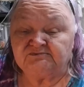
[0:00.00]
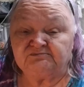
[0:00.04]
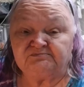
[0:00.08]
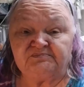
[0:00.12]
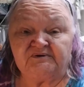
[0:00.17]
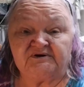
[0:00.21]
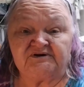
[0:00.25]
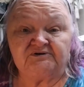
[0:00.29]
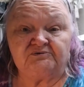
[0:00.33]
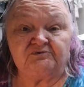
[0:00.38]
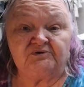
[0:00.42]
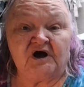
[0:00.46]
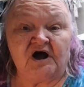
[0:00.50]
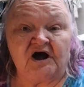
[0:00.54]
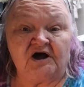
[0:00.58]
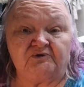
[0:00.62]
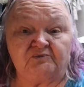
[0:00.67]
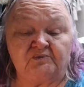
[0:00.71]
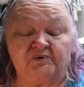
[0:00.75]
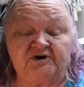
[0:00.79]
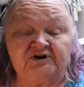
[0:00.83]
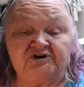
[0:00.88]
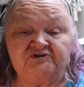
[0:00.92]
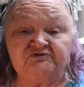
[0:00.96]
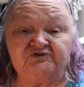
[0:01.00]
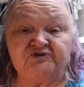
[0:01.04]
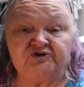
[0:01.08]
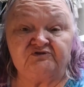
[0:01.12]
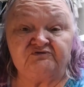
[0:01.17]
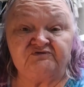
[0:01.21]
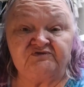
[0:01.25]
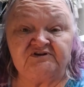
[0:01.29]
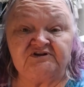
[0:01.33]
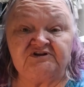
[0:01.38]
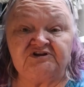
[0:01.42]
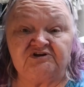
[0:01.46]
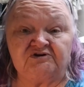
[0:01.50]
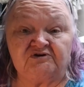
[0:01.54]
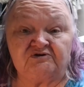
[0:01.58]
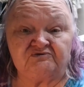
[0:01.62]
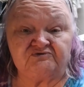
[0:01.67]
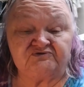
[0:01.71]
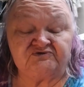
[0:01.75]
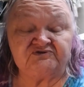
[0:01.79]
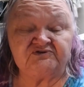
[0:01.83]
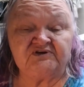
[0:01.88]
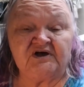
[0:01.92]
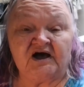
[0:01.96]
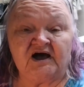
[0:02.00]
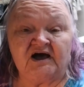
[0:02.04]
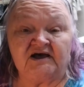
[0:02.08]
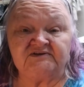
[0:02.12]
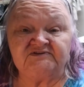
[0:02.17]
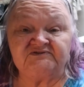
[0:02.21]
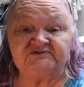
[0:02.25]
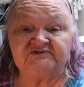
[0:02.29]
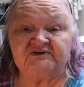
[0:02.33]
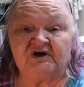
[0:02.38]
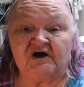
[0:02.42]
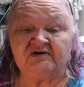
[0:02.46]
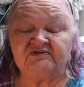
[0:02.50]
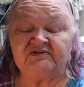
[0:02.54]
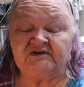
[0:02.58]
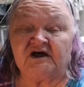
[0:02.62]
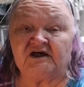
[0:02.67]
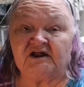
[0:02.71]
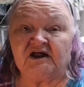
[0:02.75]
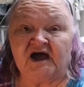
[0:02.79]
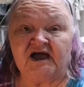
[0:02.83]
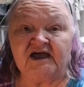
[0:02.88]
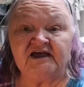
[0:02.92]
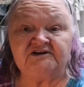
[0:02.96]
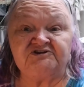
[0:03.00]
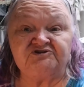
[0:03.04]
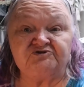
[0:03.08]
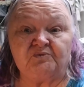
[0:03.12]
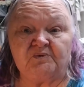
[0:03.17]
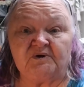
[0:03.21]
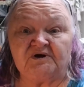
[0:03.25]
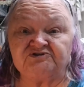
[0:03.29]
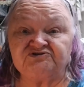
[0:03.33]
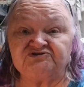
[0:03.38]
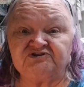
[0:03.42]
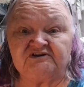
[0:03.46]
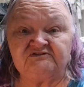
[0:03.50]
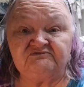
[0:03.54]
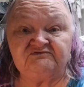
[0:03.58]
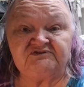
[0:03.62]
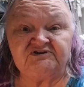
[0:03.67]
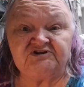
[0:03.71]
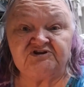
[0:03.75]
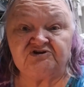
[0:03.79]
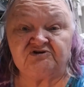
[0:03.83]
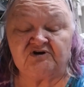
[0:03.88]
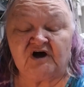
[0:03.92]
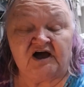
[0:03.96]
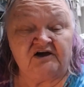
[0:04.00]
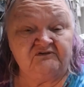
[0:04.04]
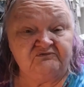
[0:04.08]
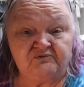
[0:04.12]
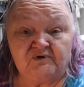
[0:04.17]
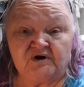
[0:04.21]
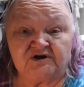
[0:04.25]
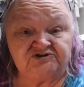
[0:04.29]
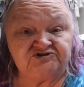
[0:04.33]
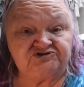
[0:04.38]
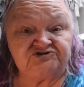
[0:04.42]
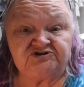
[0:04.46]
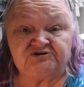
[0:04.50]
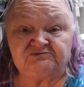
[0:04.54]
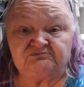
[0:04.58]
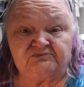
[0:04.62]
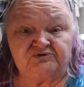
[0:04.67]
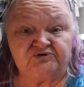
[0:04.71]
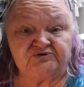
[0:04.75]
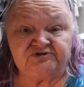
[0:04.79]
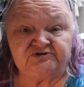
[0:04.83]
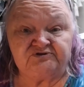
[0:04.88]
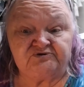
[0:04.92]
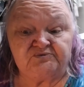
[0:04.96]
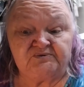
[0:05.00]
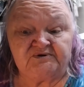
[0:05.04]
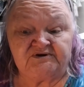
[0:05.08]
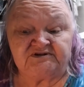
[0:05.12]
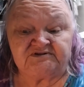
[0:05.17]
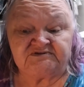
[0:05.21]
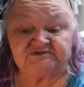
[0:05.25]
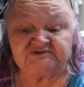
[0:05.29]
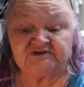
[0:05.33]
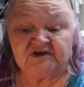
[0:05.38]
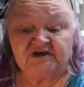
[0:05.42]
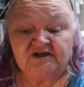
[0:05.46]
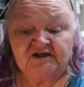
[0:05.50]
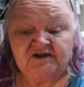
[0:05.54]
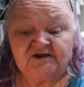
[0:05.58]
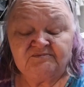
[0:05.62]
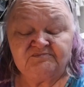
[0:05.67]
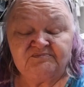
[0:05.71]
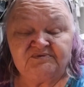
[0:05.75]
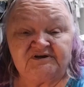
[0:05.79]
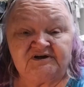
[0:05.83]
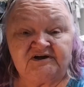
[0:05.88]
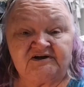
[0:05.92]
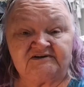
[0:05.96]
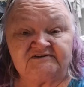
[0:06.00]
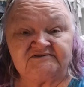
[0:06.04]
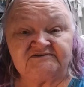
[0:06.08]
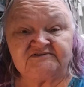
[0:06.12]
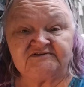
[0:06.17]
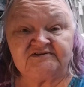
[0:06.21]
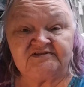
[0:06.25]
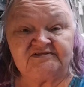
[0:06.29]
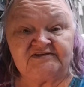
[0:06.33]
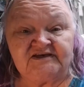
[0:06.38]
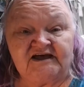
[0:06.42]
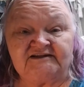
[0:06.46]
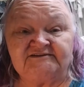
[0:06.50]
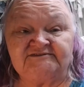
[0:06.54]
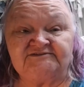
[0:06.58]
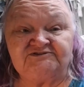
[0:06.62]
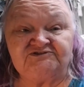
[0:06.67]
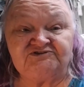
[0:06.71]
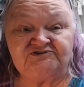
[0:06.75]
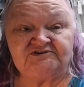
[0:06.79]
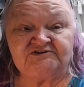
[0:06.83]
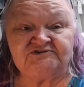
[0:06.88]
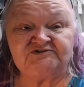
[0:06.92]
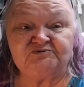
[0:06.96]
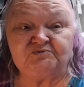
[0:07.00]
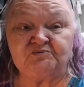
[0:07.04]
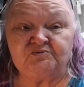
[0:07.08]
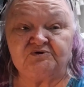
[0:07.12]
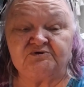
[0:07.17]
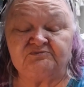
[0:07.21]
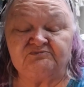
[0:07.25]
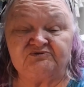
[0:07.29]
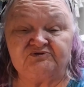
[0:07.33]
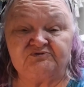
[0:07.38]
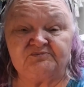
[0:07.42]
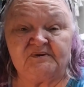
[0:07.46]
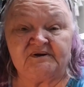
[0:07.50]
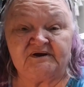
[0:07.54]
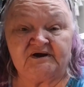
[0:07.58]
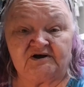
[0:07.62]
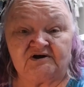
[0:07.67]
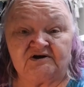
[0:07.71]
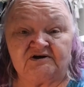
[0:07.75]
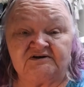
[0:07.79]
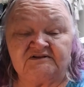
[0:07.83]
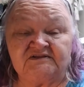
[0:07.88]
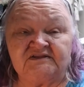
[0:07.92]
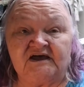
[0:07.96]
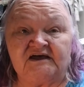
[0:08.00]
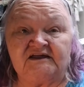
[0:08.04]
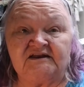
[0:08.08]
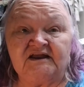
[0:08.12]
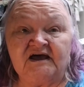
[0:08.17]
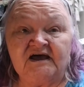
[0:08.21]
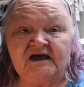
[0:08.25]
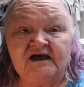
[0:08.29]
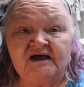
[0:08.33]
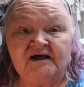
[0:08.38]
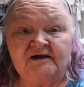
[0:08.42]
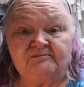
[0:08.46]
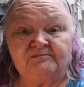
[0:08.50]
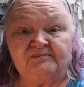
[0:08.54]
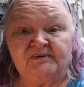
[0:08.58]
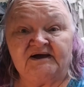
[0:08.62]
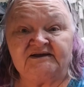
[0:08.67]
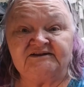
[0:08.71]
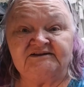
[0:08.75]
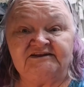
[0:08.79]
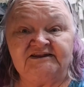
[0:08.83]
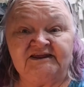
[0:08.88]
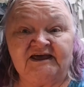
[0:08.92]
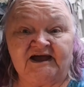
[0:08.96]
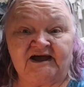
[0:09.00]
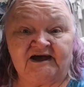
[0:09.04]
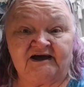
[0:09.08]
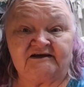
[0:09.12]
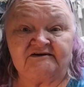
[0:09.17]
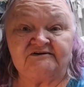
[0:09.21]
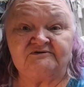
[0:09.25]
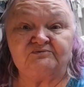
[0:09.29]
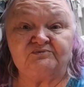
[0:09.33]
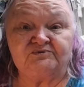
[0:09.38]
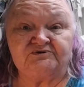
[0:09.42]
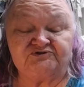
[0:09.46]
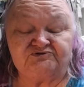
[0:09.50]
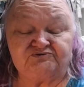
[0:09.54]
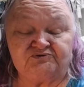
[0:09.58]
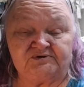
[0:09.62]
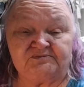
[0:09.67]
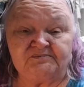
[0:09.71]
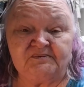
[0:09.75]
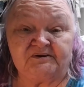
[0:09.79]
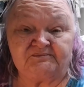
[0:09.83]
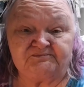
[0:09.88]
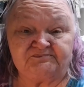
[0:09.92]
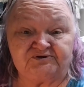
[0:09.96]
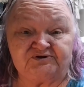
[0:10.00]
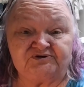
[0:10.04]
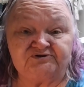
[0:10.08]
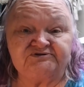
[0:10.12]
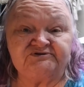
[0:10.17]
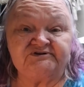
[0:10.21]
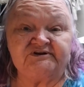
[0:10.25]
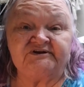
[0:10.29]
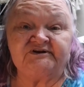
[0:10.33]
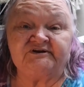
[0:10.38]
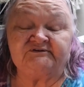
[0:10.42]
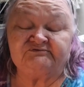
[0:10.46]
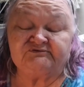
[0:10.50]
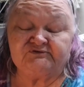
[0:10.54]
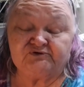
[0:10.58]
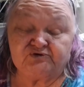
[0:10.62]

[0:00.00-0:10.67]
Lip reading: But on one of her videos, I saw that. I had to watch that video. I've watched it more than once because that just warms my heart that my dad was remembered. And of